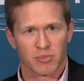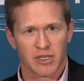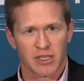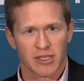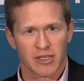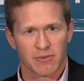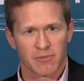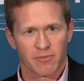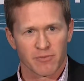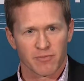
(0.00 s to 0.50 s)

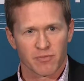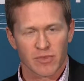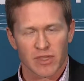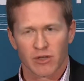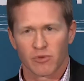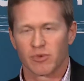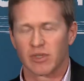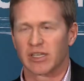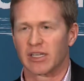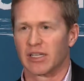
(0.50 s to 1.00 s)
be.
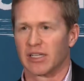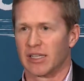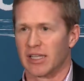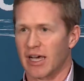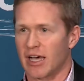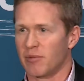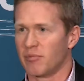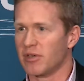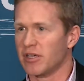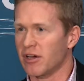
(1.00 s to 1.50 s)
We can
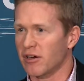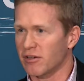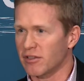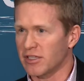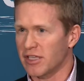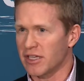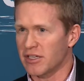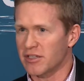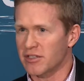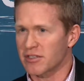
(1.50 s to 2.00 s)
lobby our
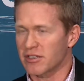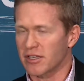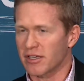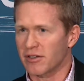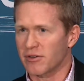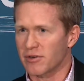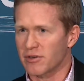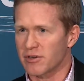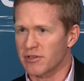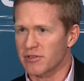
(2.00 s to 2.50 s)

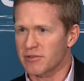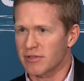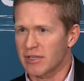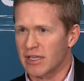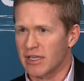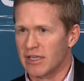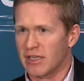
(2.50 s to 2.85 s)
legislators.